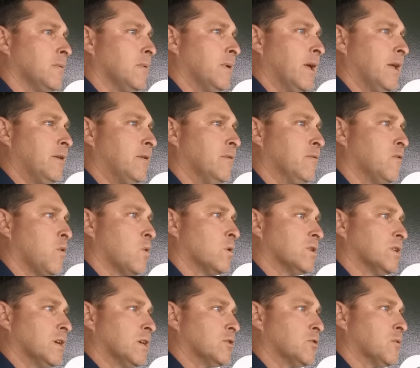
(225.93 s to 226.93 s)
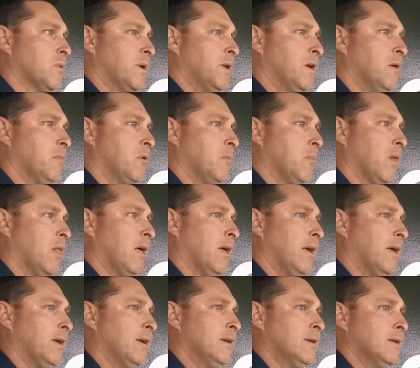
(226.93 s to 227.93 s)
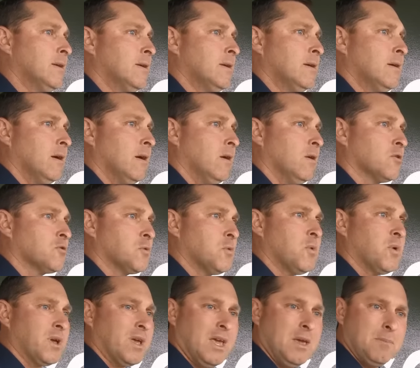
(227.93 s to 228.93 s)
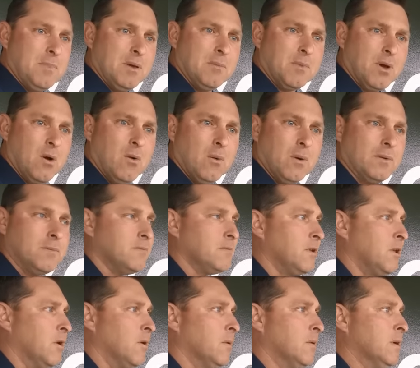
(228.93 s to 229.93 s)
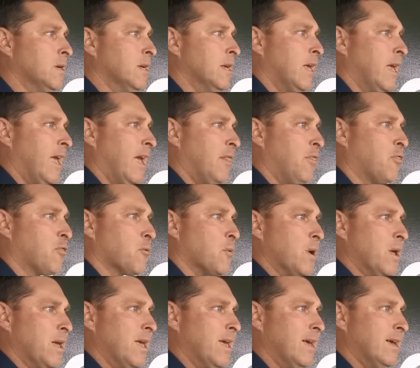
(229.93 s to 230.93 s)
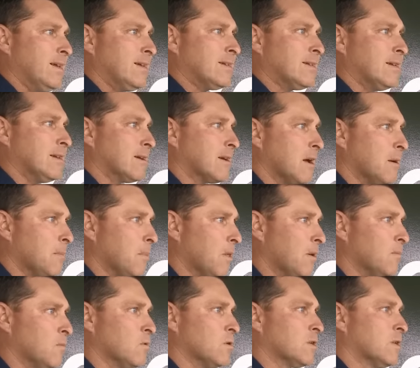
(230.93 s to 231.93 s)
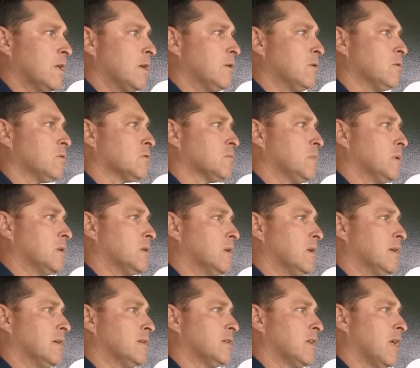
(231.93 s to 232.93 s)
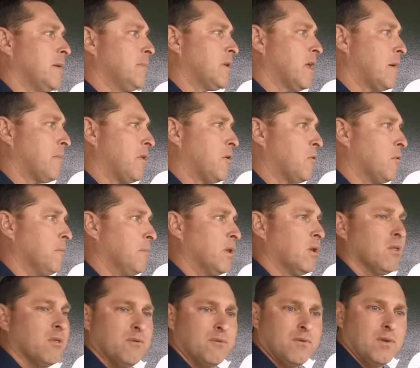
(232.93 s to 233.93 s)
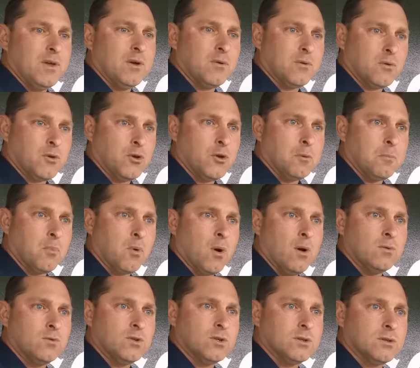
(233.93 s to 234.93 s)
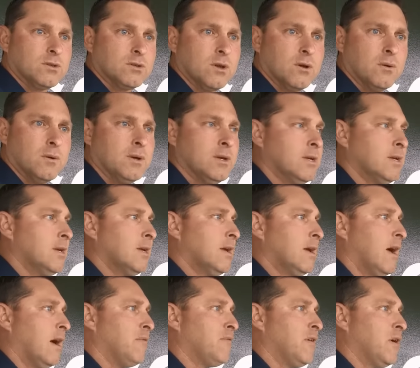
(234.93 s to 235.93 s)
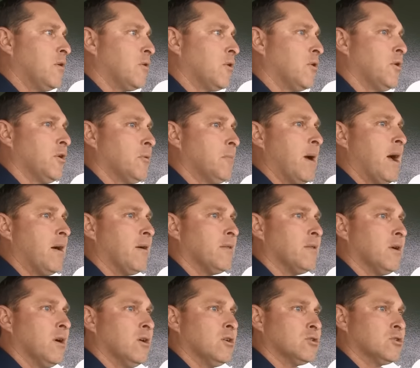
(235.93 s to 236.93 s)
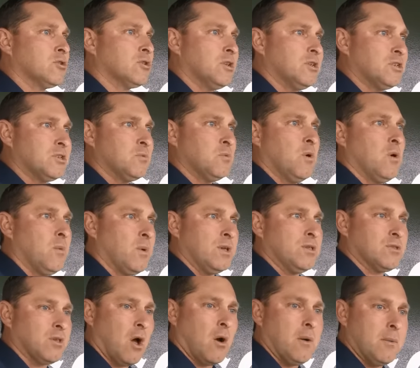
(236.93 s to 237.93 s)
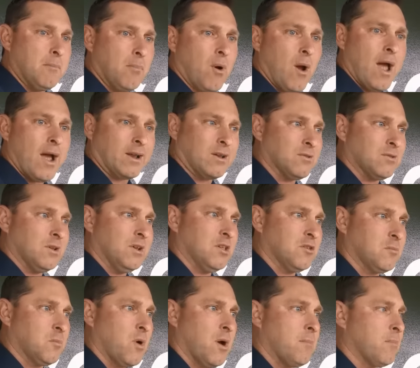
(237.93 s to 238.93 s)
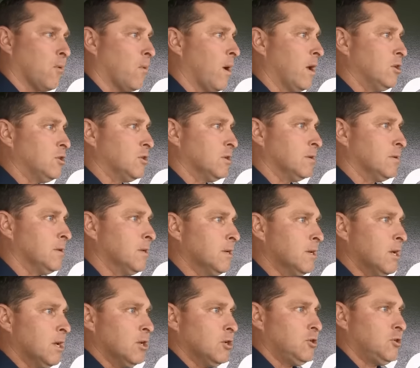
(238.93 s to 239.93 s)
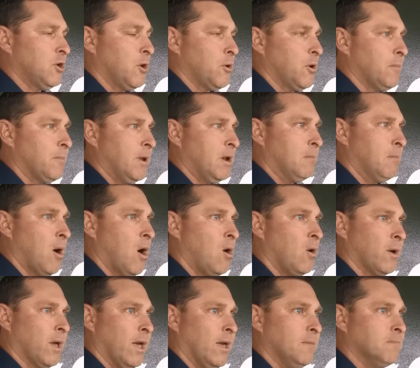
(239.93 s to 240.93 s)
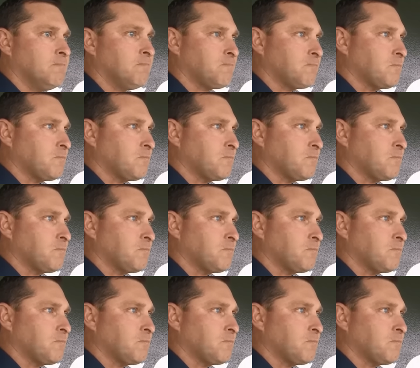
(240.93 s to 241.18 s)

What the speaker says: We had the 4-6-3 double play. So we want to keep him going. He had three hits and a couple of them were singles, but at the same time they were middle of the field, good approaches. So I felt good about us, what we saw in practice and his preparation showed up in a ball game.